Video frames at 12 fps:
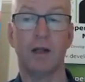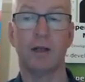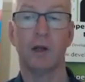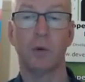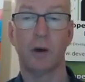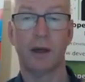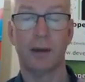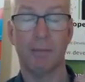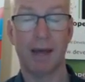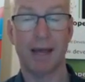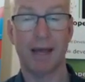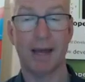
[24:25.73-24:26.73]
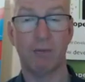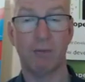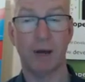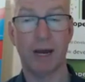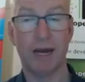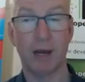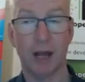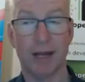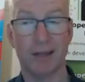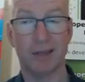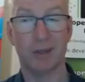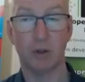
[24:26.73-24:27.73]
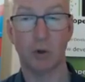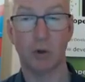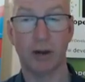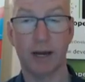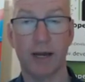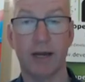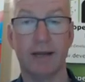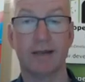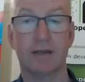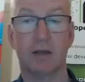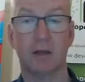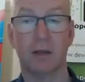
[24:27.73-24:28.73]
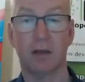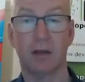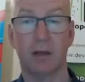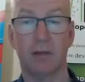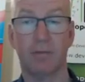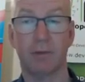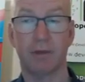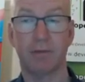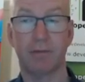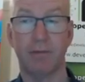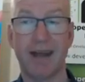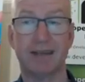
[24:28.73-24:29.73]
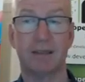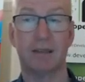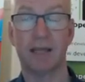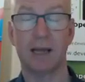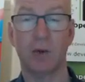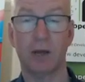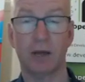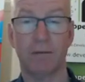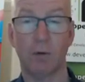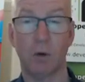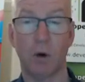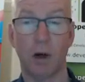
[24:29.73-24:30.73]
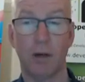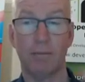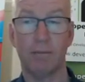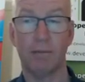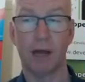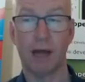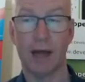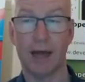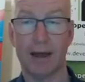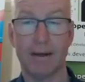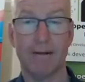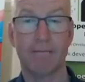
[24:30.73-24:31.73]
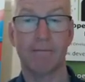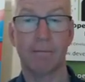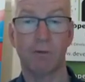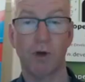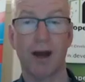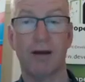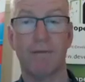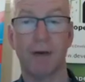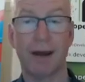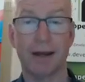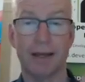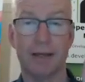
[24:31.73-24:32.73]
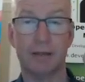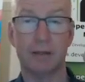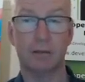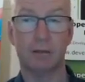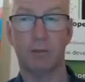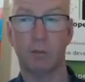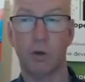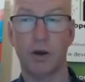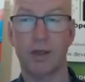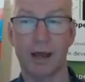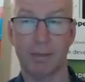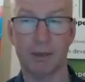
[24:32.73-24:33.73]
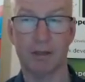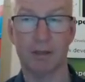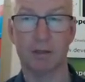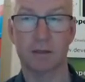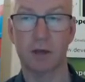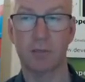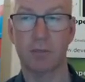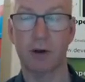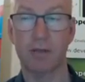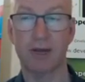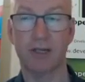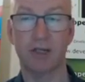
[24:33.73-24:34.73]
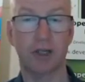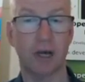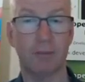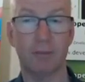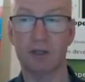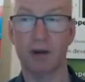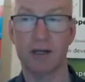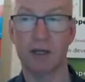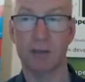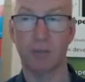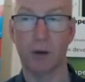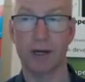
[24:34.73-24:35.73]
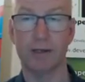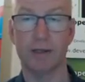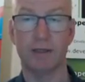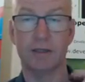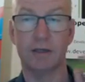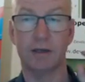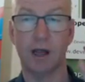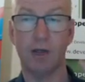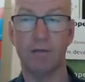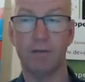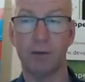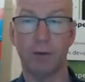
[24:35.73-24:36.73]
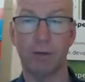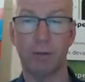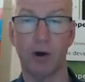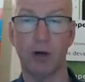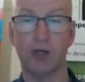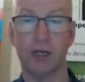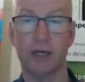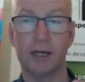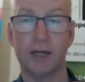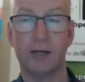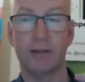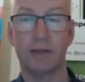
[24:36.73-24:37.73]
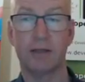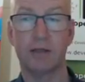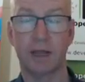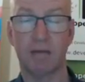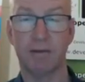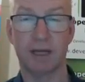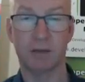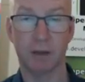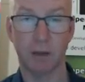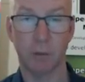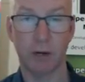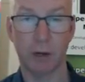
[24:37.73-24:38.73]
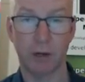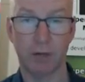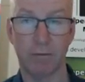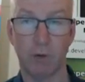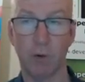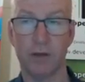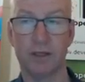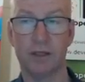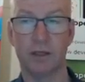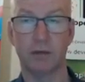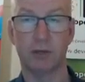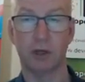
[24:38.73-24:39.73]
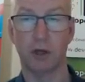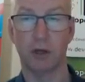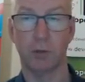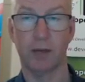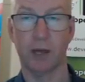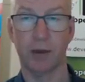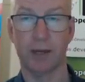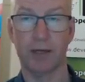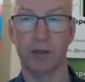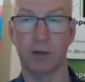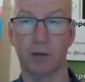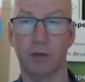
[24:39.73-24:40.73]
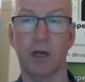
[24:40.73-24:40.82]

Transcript: You want to make it read like a story so that the facts that they're looking for right up front is, what are the numbers? So pretty much jump straight to the point. This is an overview of the project. This is the investment that we're looking for. This is the return that we're going into.